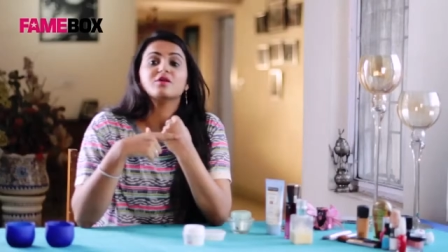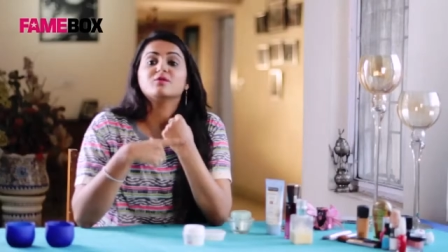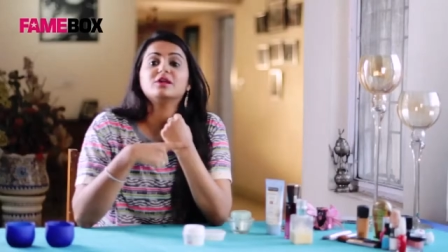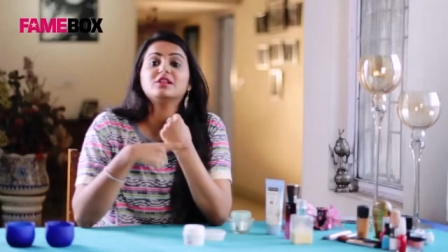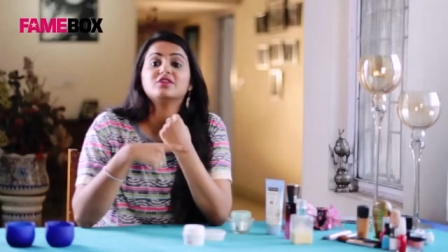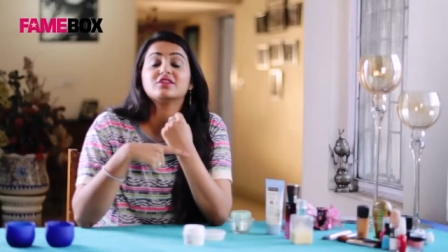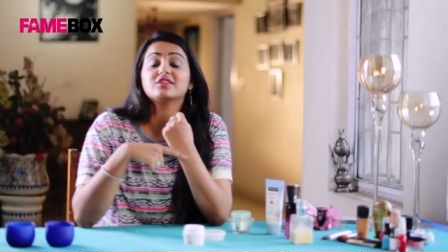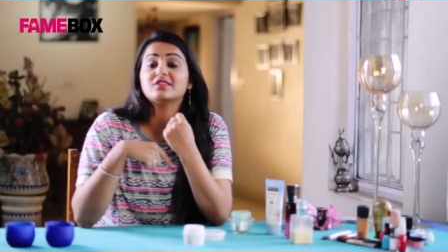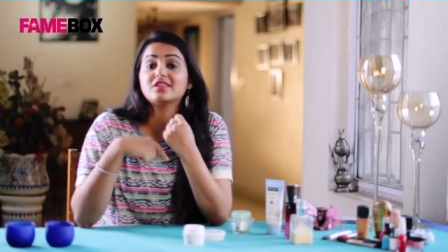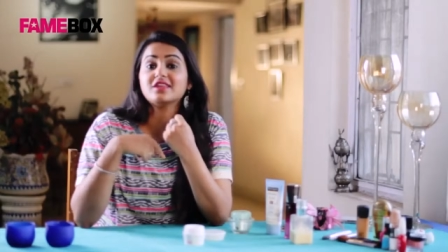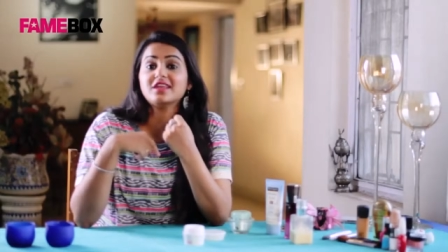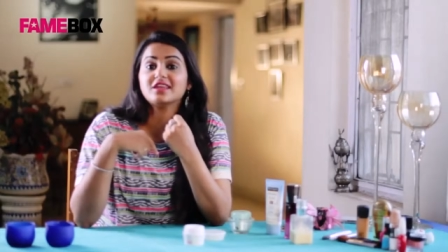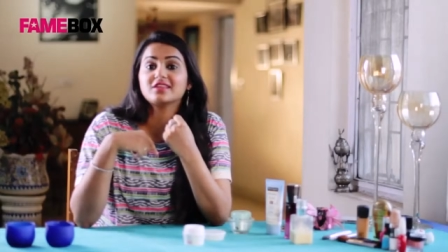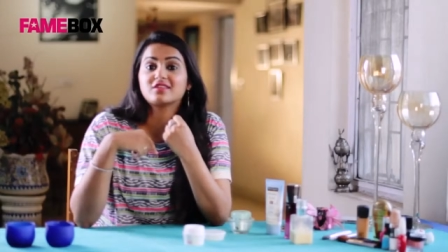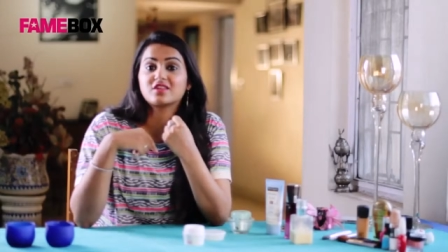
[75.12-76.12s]
Well, you can
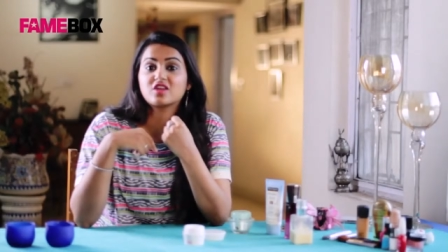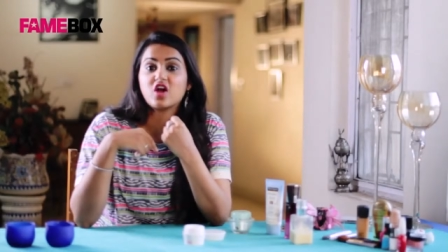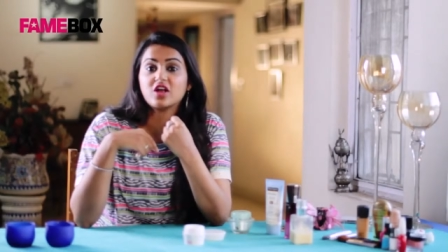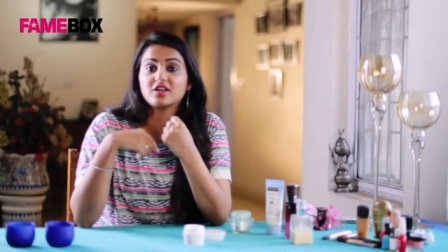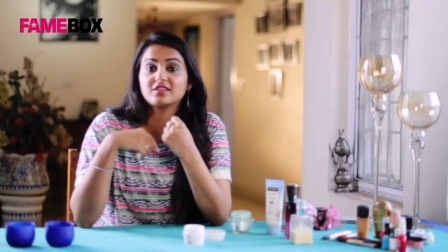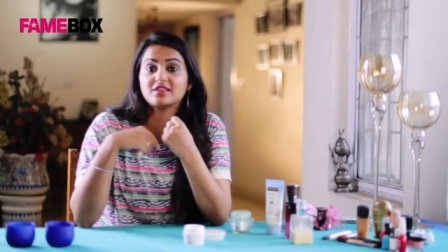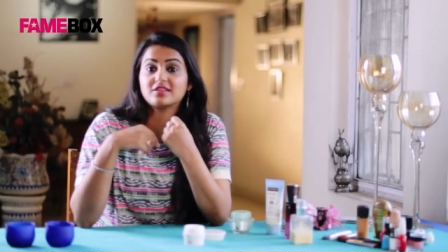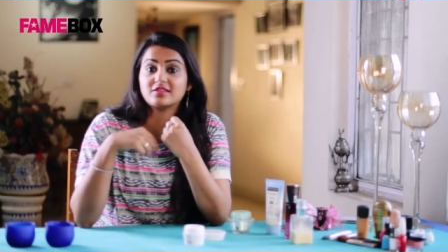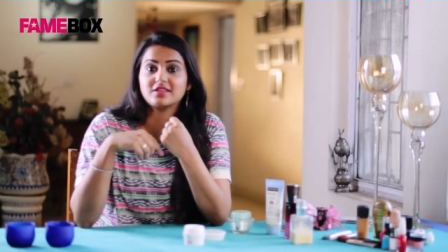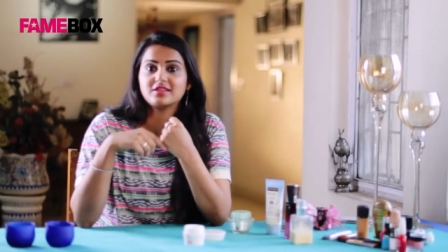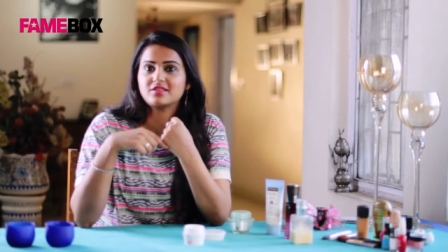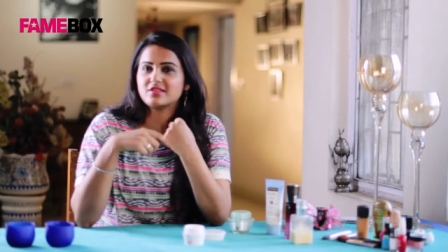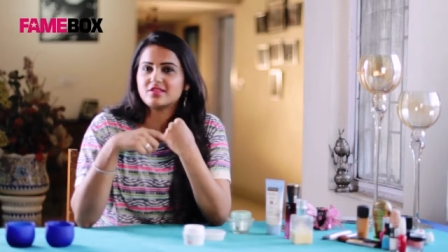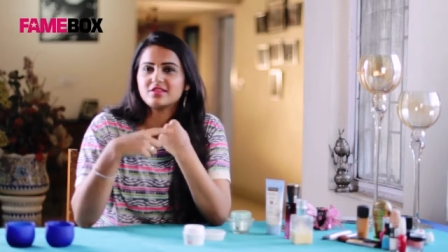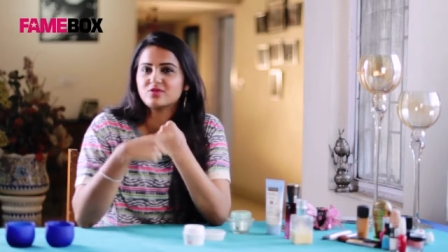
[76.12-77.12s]
see it's got this
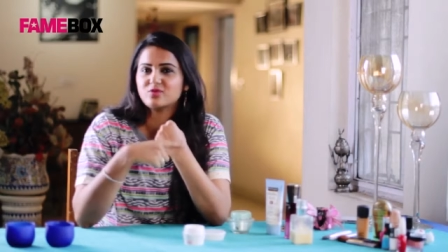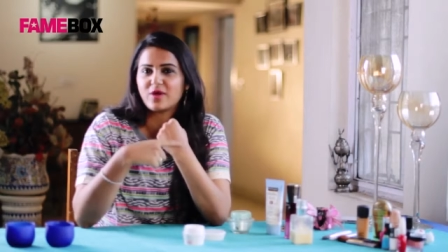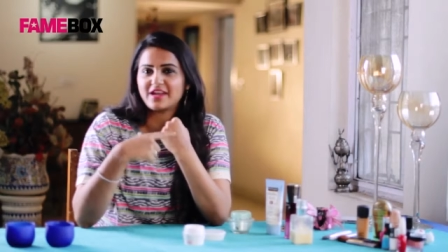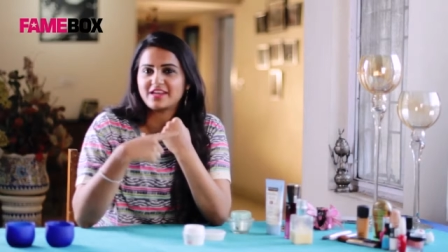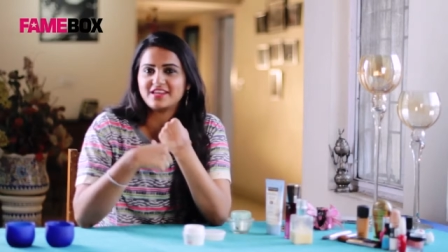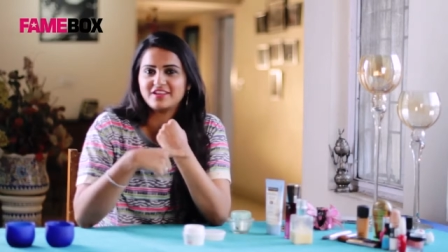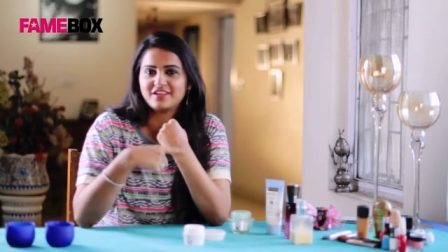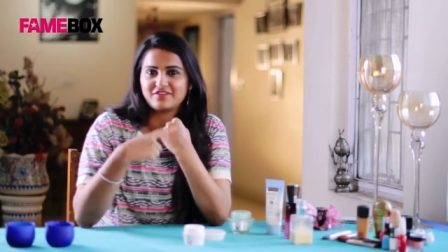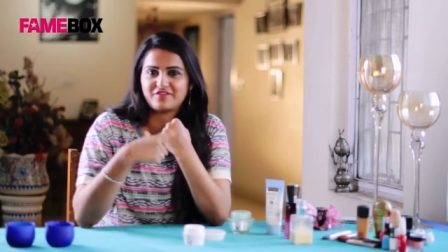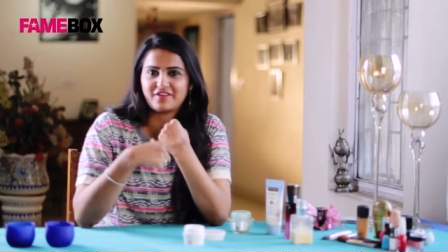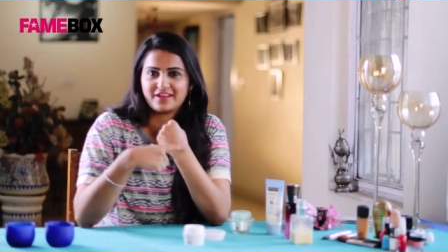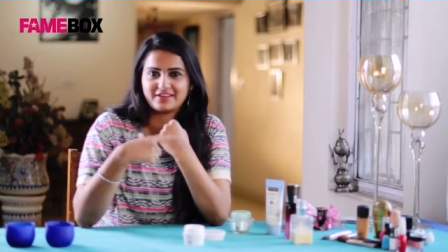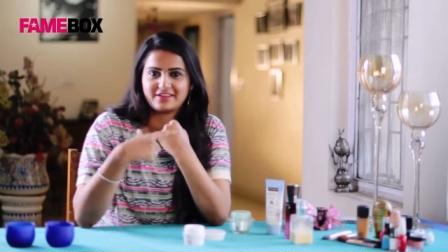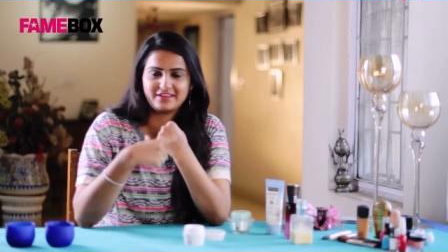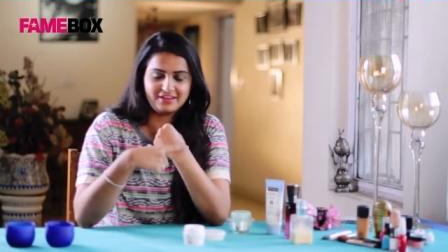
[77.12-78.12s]
instant whitening
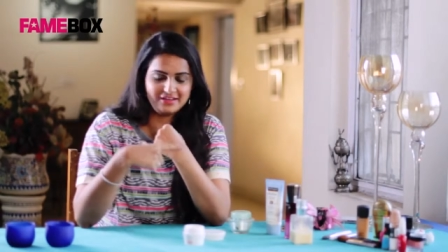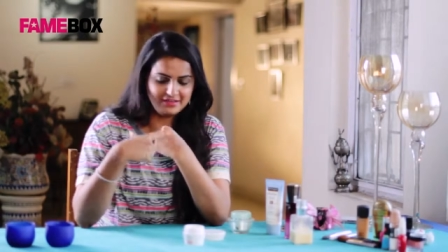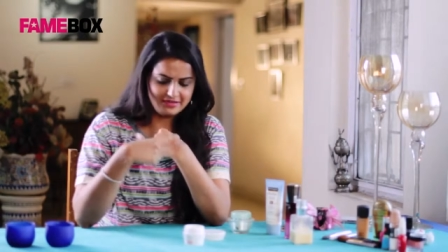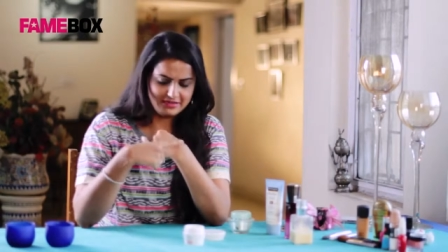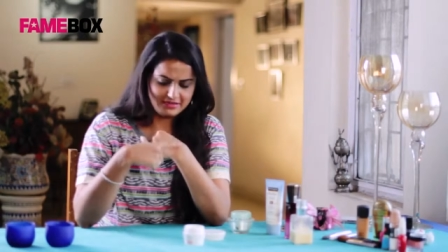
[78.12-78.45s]
effect in it.